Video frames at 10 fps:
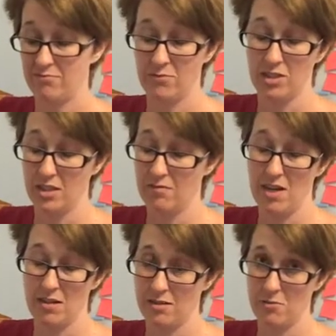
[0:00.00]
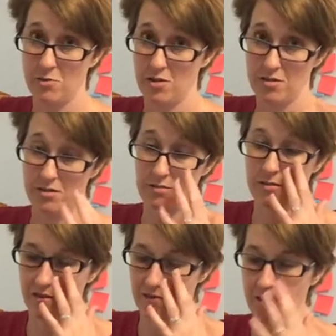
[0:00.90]
Really not gonna wash it.
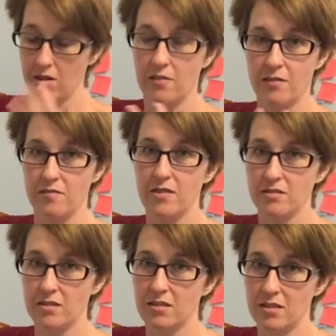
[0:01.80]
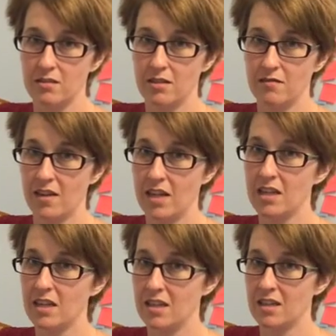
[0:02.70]
I figure if it feels good, if
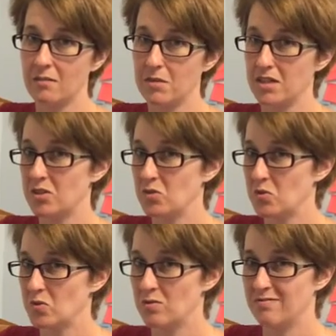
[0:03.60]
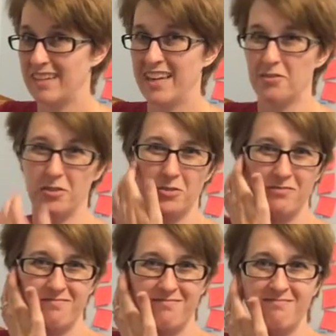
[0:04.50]
anything, it might, I don't know.
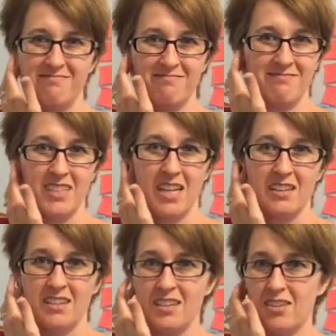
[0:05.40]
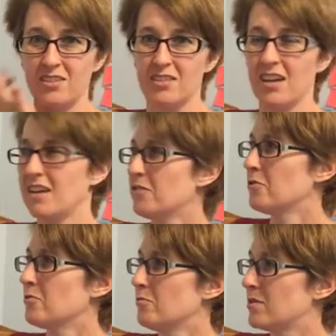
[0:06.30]
I think all the, I
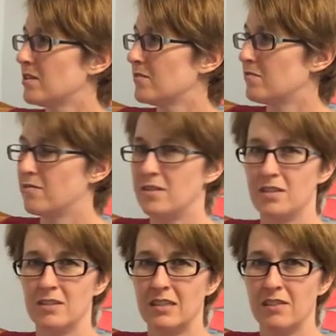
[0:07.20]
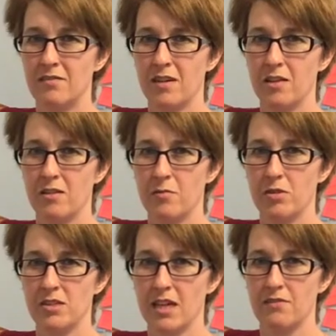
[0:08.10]
know what the, if all the
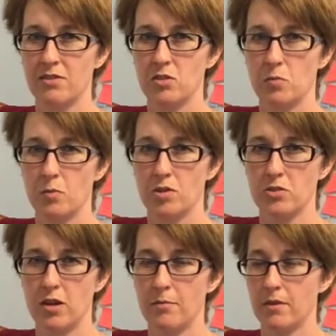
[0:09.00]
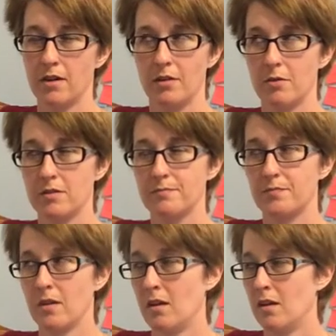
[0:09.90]
ones I have the super wash or not, but anyways.
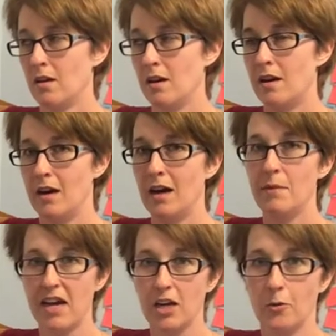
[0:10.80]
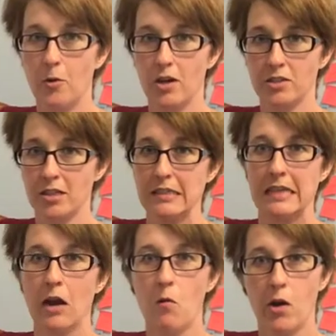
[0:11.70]
I'm not gonna wash it because
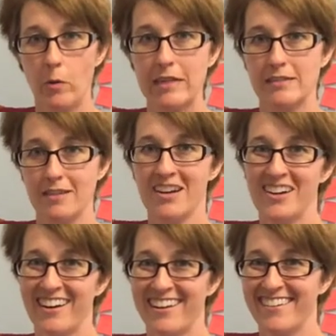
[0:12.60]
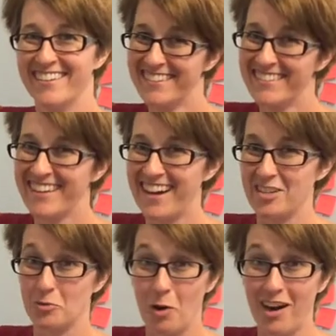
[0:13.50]
I don't want to waste the yarn on a
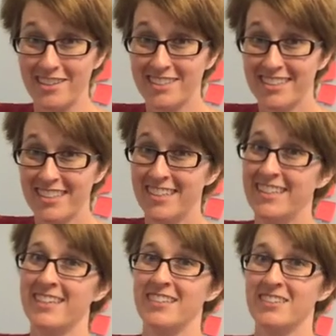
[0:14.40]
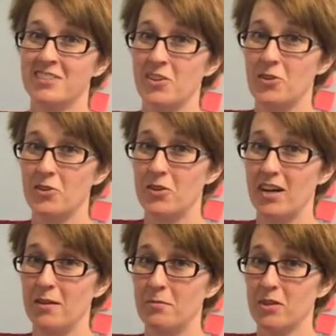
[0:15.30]
swatch. So
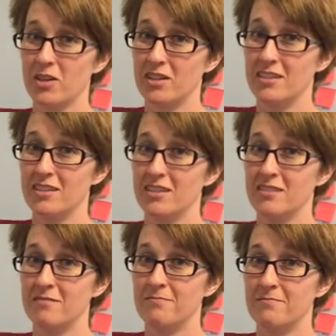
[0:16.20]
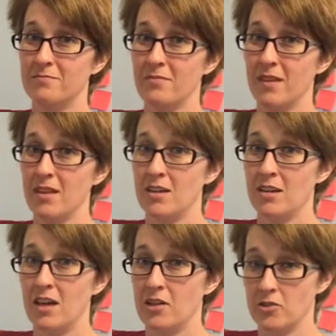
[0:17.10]
I'm gonna
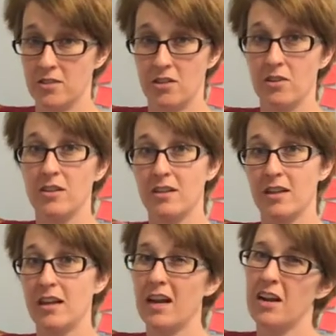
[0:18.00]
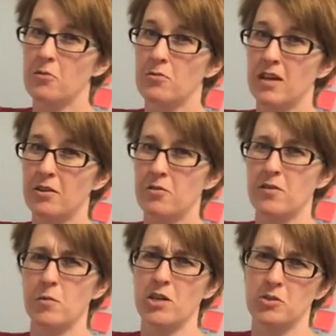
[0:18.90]
I'll just start knitting. And I don't, I don't know if
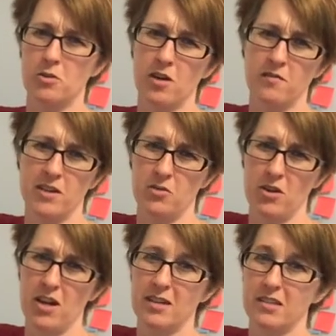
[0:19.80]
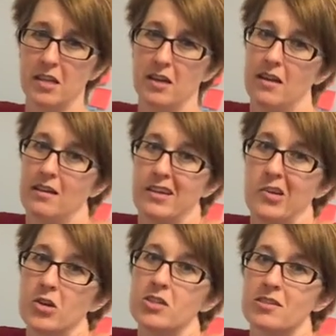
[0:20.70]
I want to do cuff down or not because I, I,
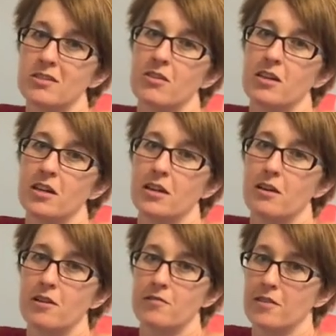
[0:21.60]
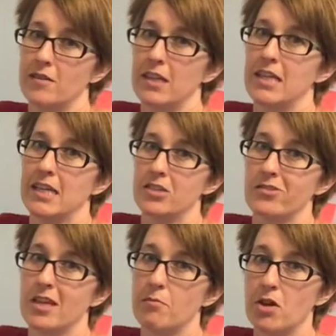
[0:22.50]
could just start knitting cuff and if I like it,
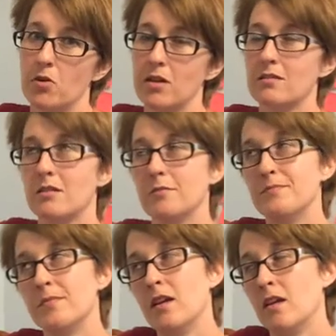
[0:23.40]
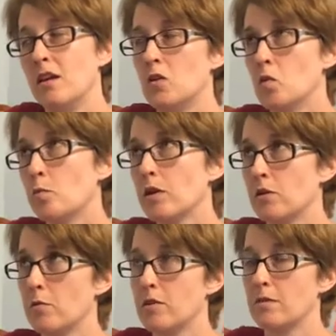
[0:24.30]
just keep going. So we'll play
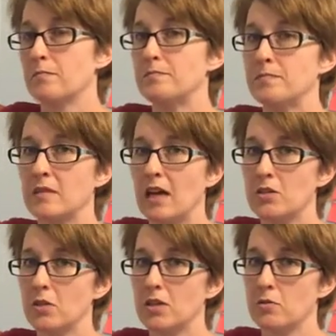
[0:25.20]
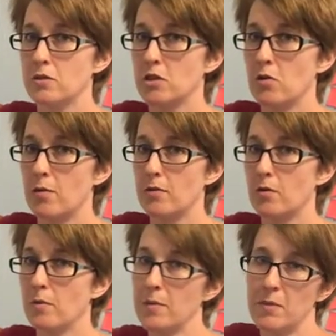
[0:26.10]
around with it. I do like doing toe up
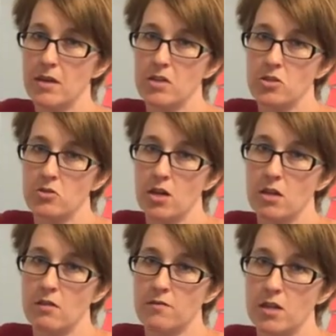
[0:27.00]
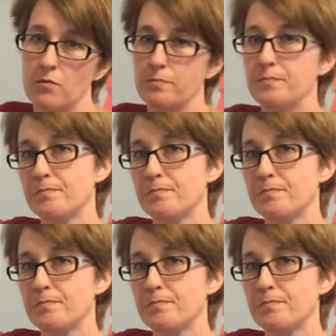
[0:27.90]
though, but maybe I should try cuff down.